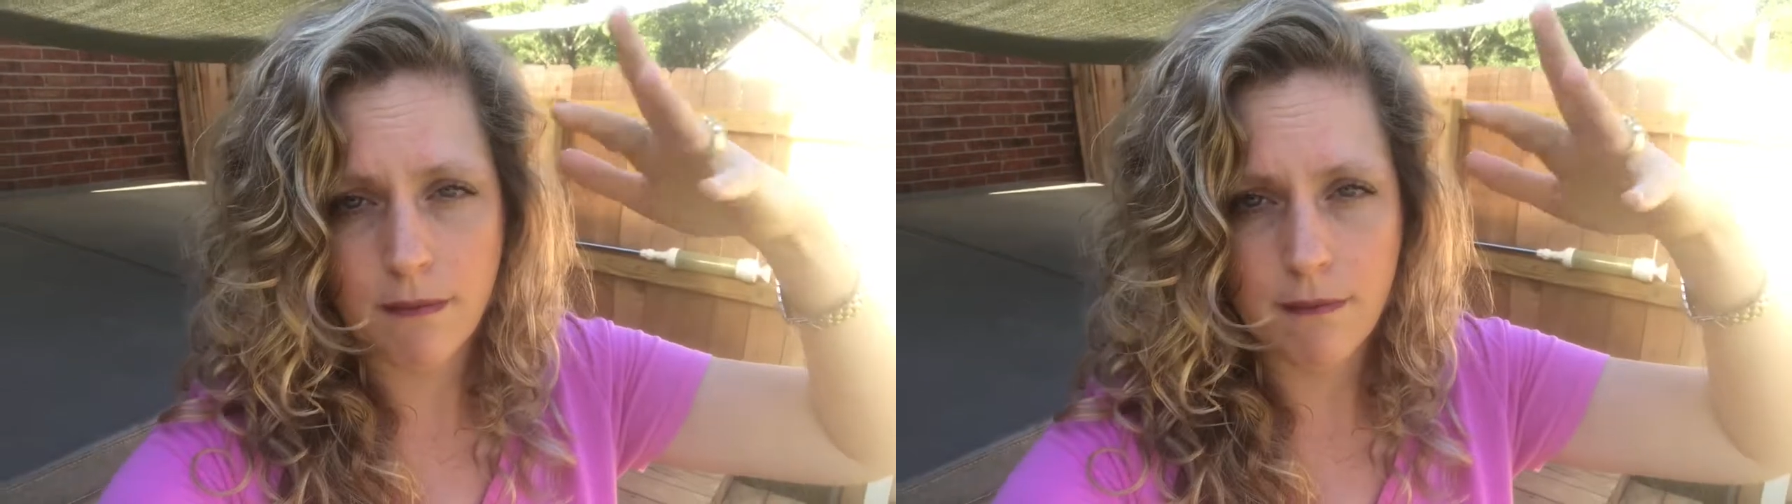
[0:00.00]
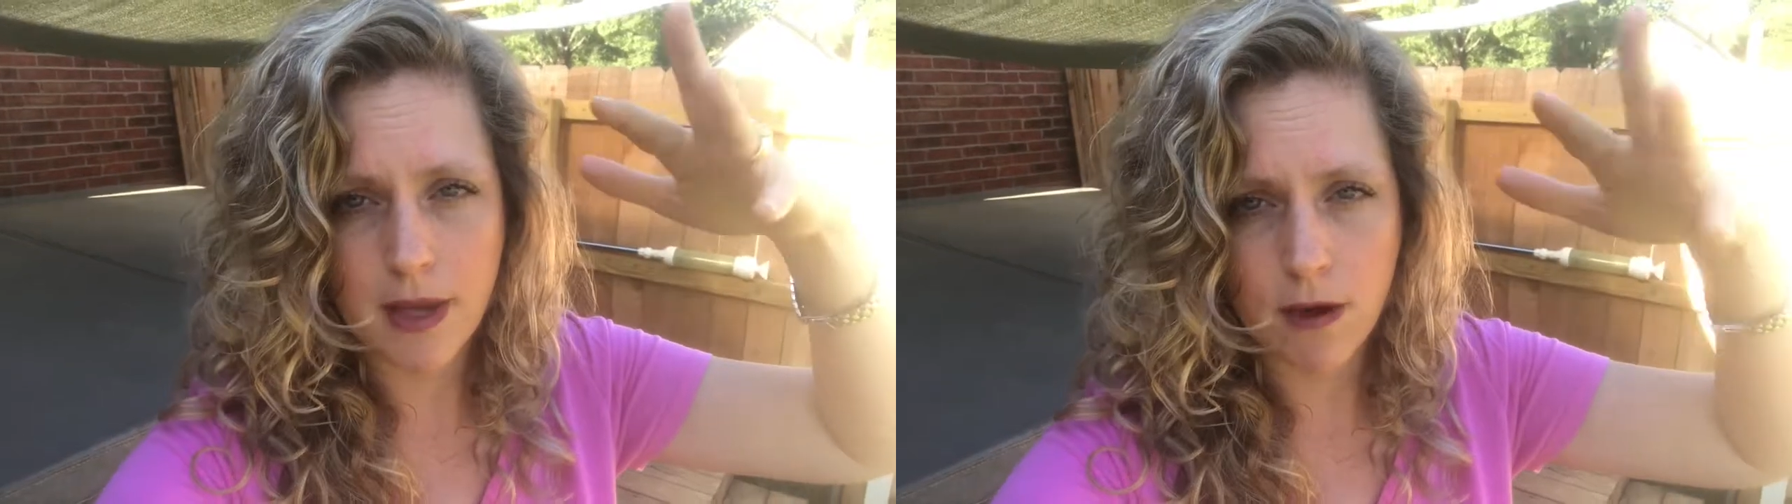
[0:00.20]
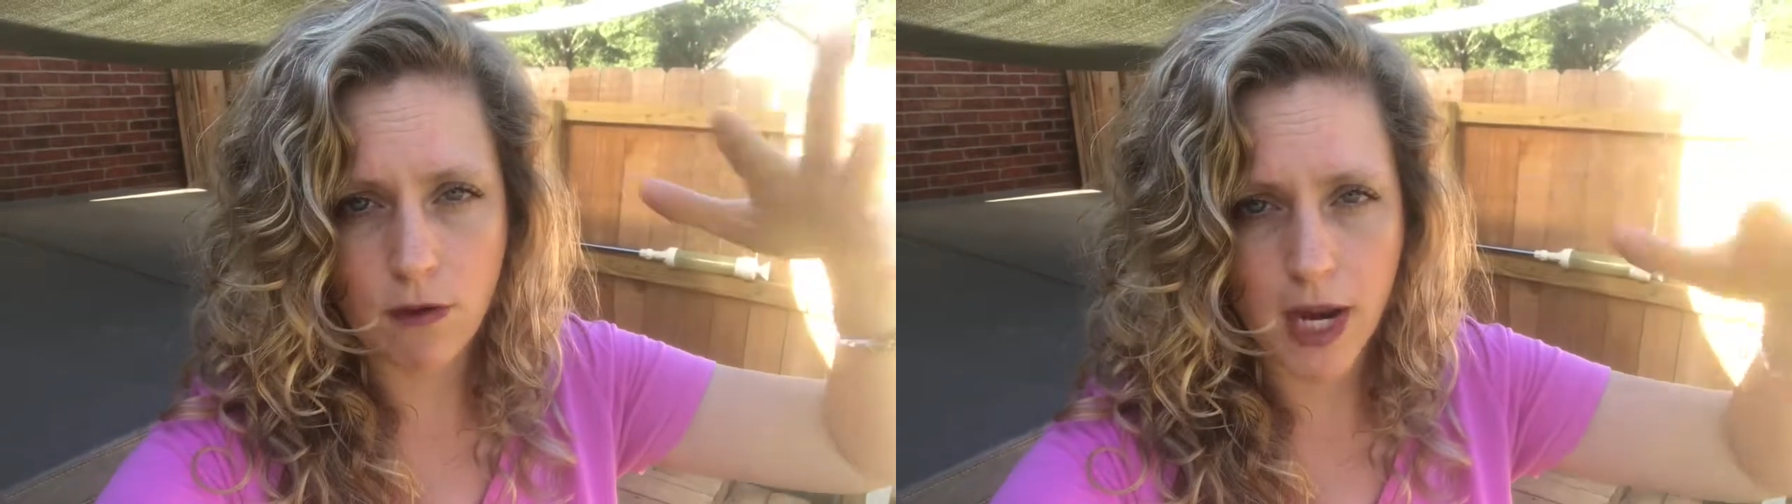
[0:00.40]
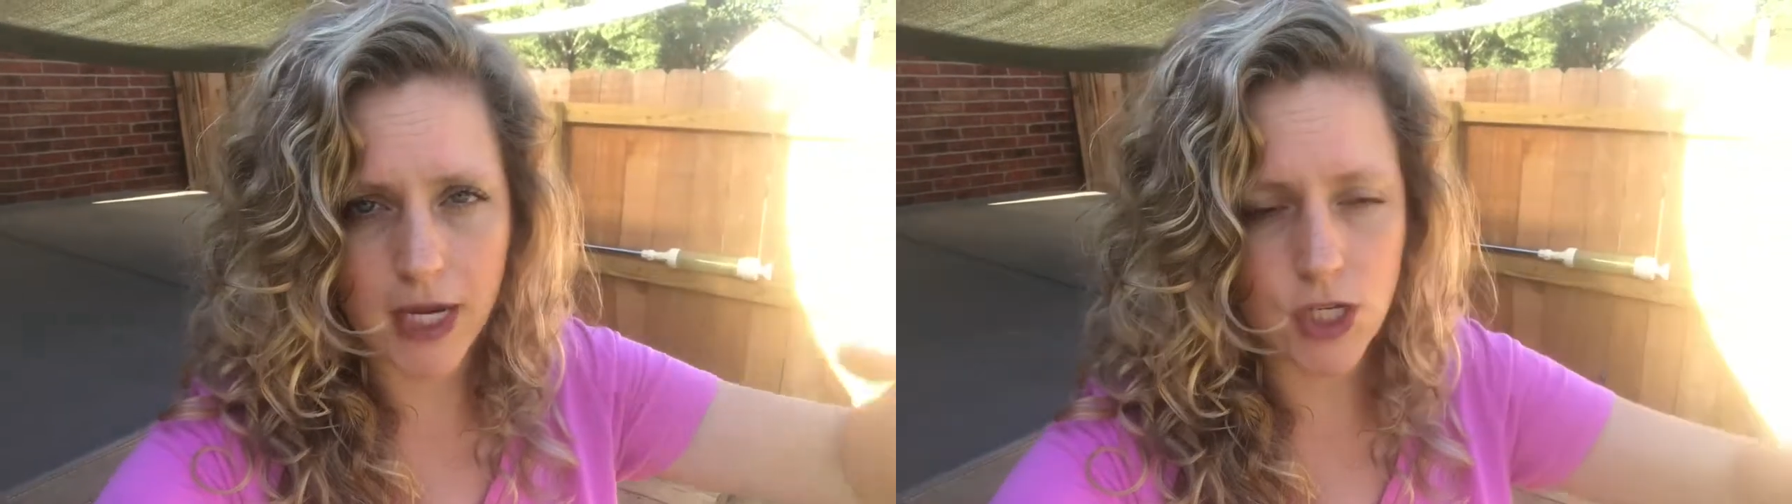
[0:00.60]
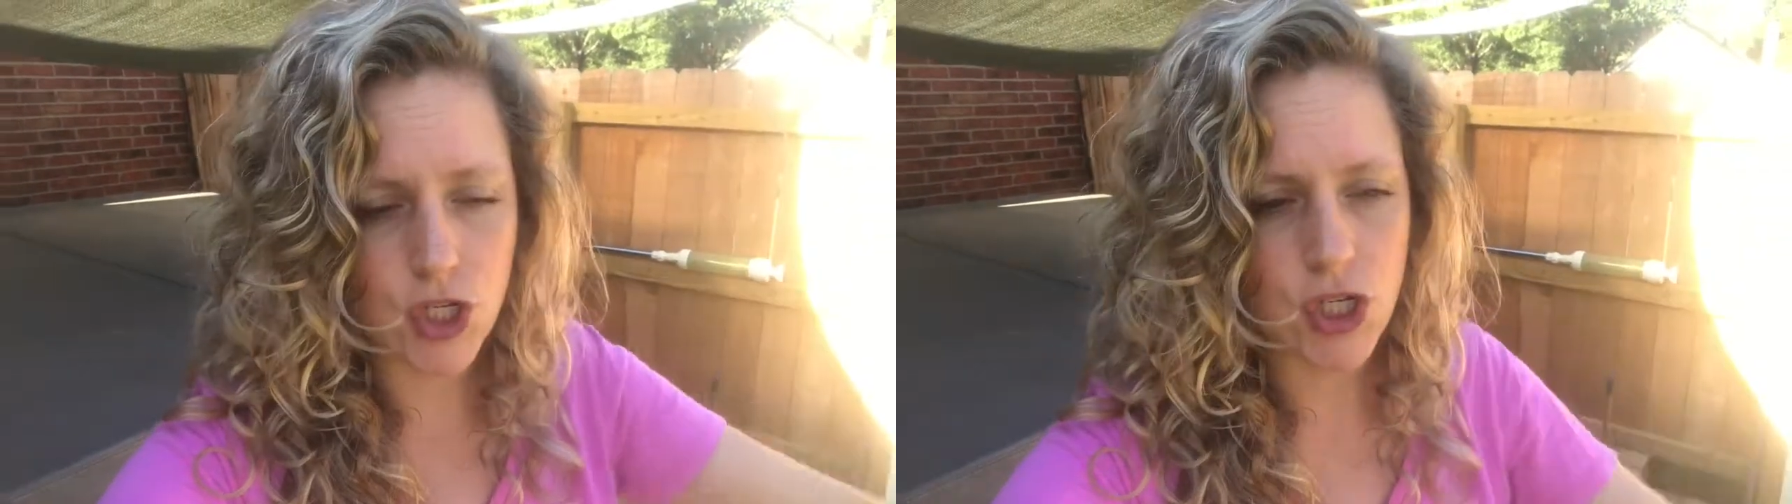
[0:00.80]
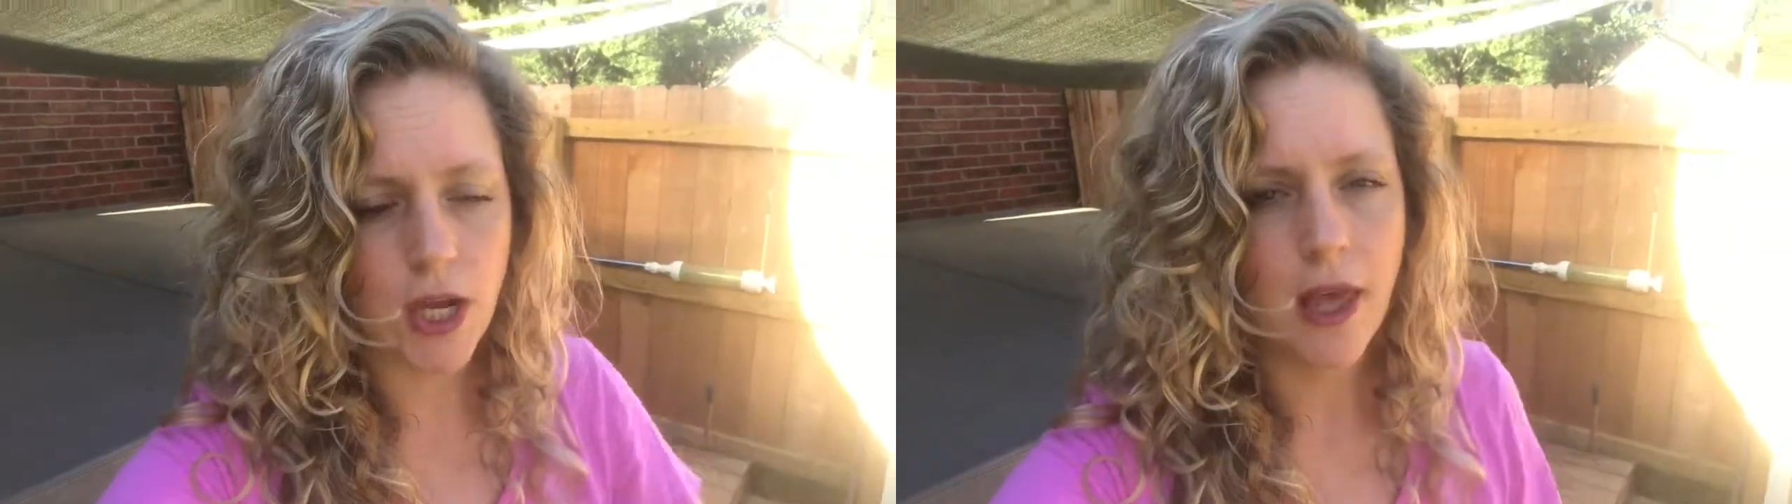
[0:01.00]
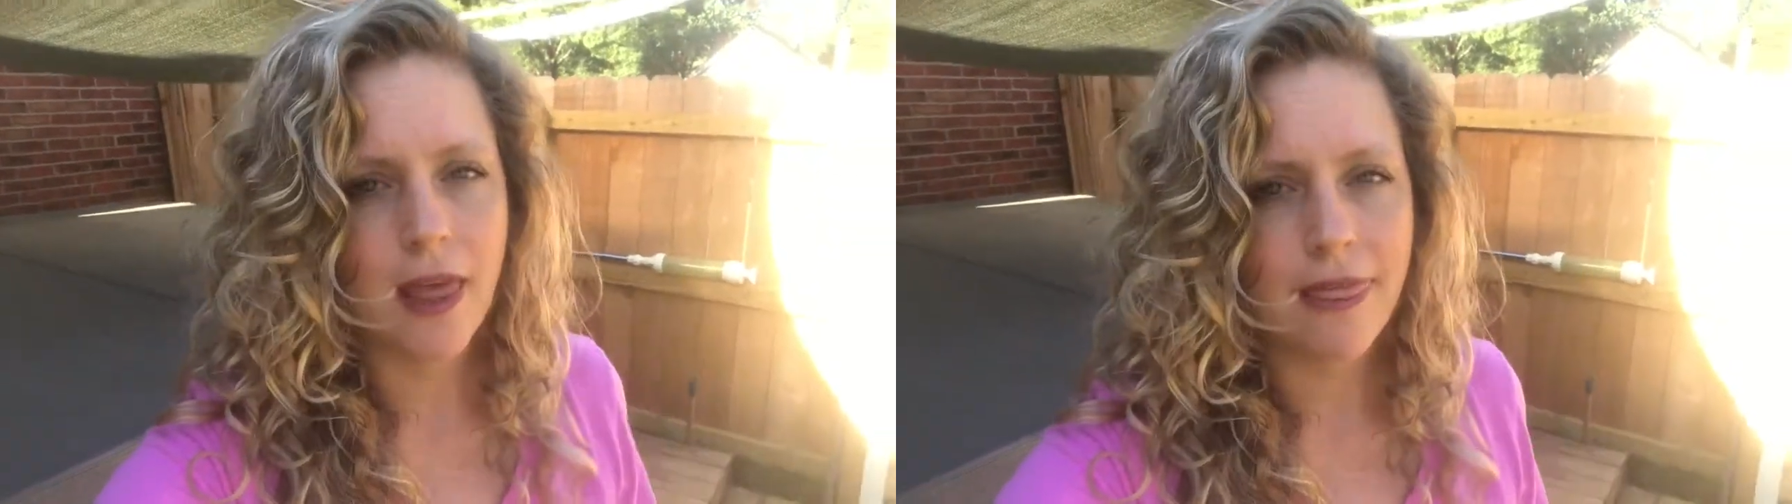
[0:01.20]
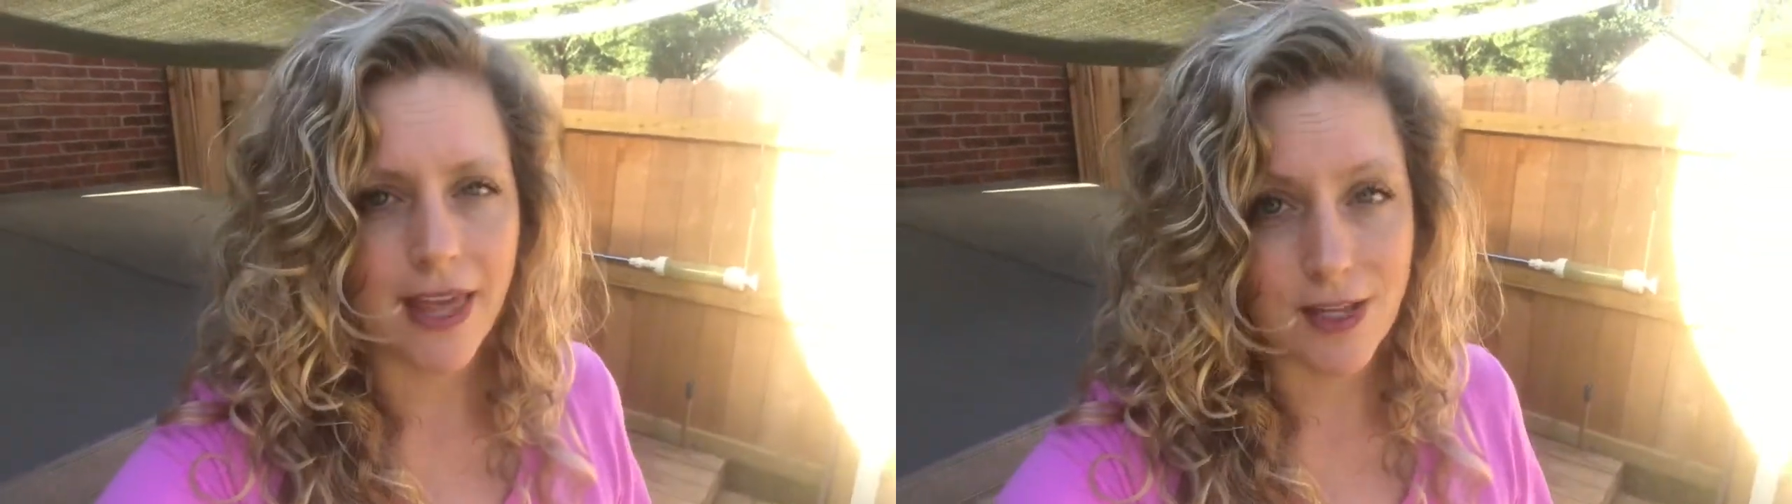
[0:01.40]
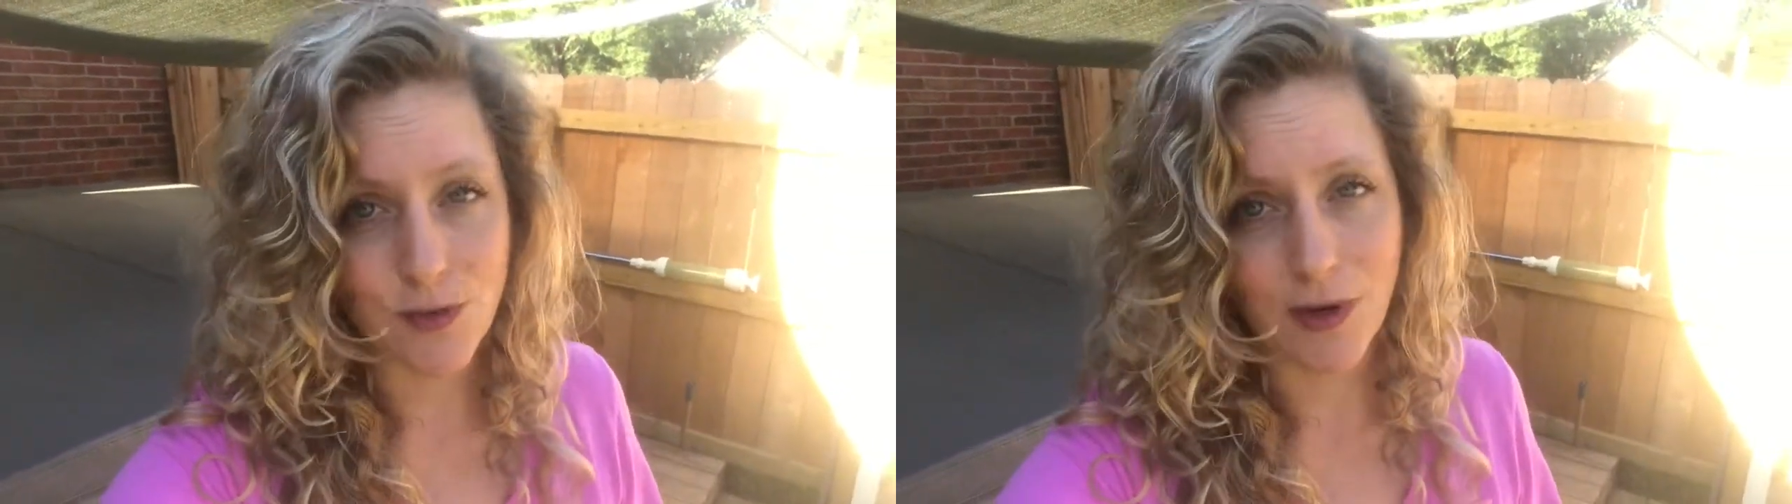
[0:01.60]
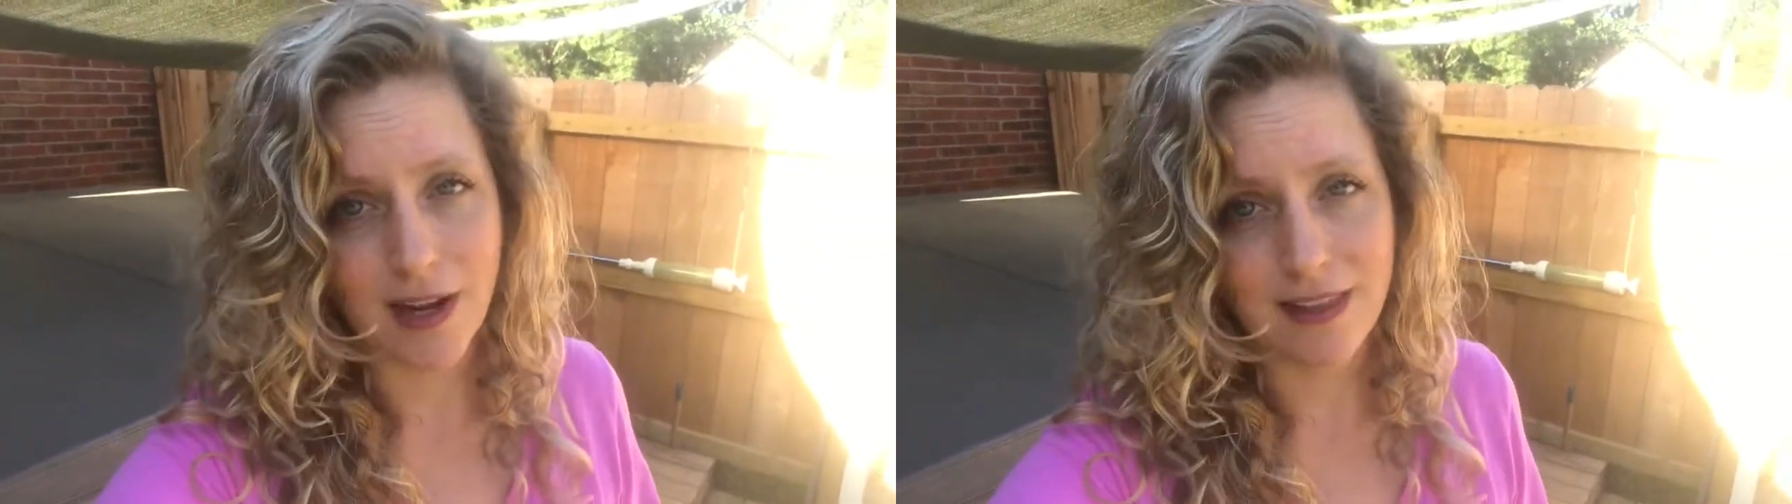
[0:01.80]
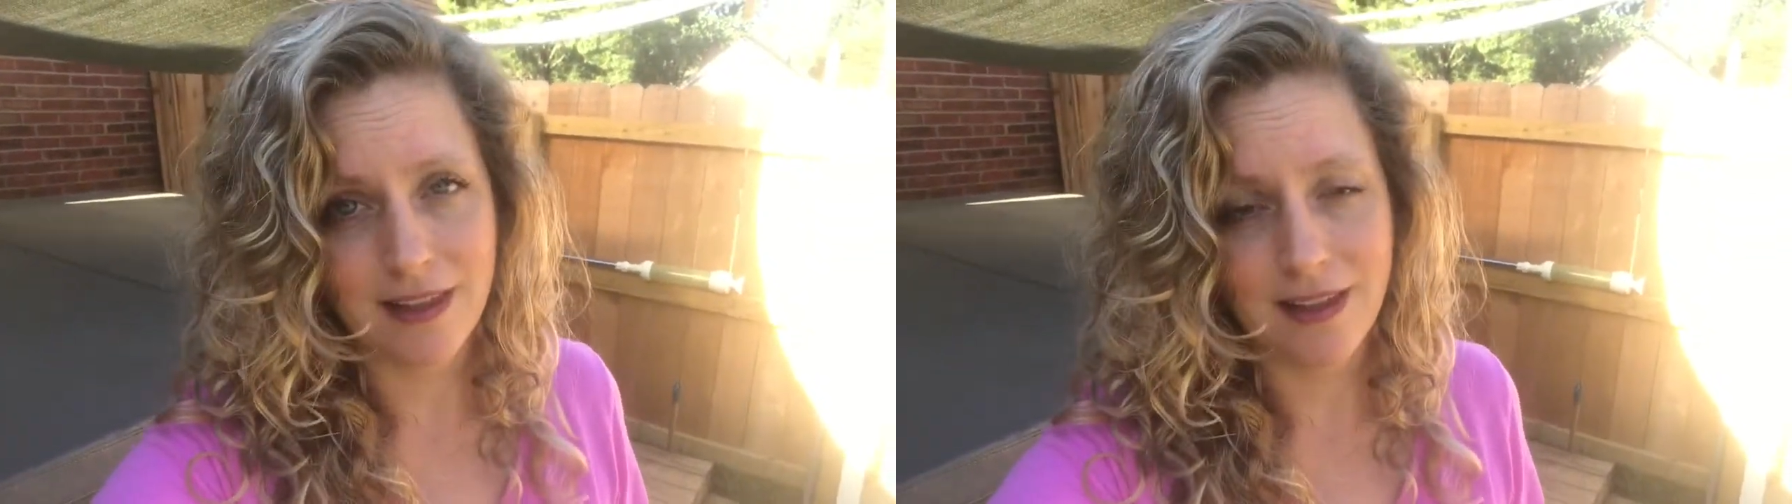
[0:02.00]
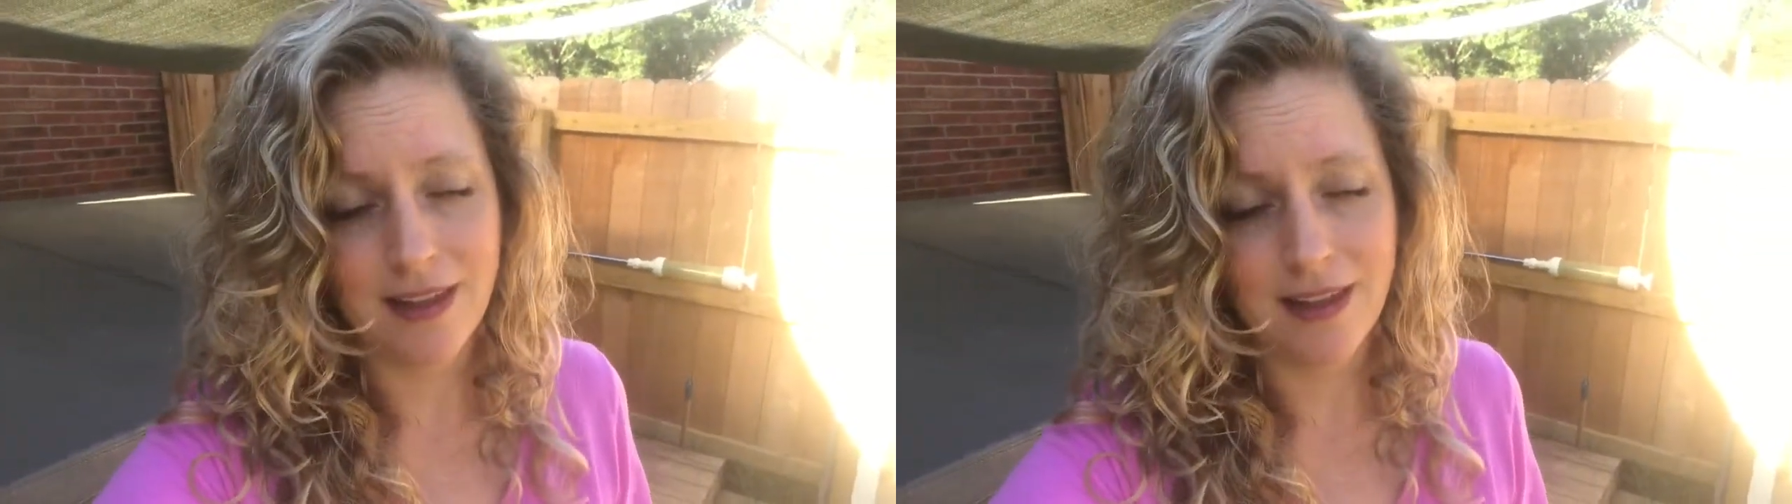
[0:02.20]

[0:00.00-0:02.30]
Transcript: mid-range, that's where I